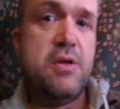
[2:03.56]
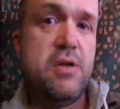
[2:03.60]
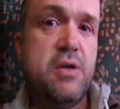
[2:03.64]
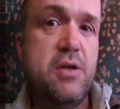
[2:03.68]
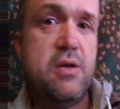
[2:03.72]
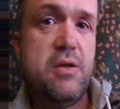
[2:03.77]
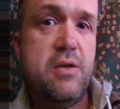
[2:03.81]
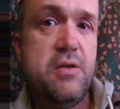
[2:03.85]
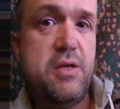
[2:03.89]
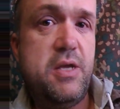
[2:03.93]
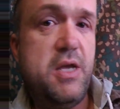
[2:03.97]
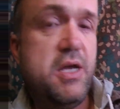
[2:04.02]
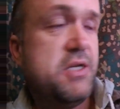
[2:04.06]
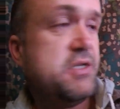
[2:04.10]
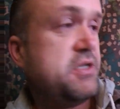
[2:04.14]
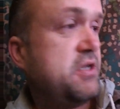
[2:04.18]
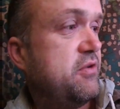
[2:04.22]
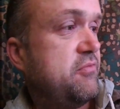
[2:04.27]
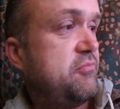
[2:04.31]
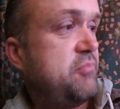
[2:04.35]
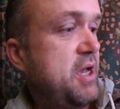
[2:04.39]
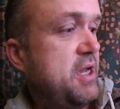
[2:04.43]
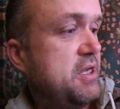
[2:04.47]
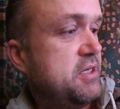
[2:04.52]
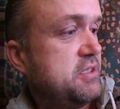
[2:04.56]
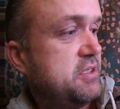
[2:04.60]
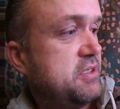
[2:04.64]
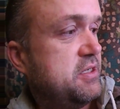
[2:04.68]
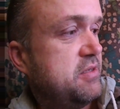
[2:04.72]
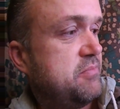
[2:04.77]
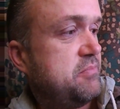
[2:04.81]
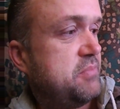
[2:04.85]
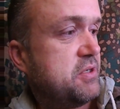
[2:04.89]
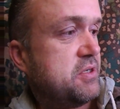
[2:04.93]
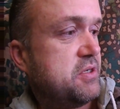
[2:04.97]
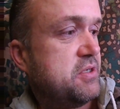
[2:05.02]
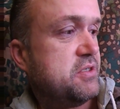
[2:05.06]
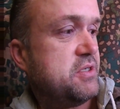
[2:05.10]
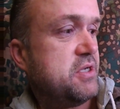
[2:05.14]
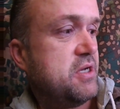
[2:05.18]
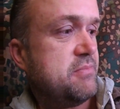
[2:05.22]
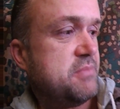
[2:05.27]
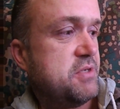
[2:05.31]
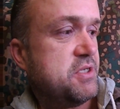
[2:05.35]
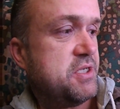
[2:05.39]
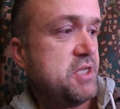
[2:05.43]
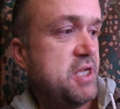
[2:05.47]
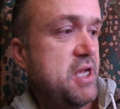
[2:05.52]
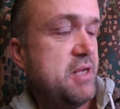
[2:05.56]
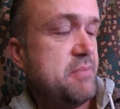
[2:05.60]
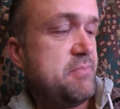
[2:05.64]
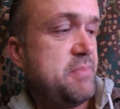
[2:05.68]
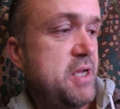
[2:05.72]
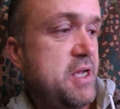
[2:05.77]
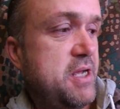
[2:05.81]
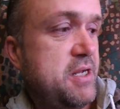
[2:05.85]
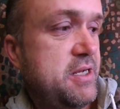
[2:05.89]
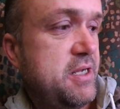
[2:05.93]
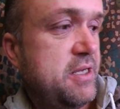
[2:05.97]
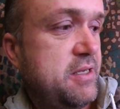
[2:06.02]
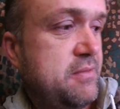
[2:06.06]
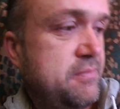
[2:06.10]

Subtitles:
Yes, I've painted it because I'm a sad panda.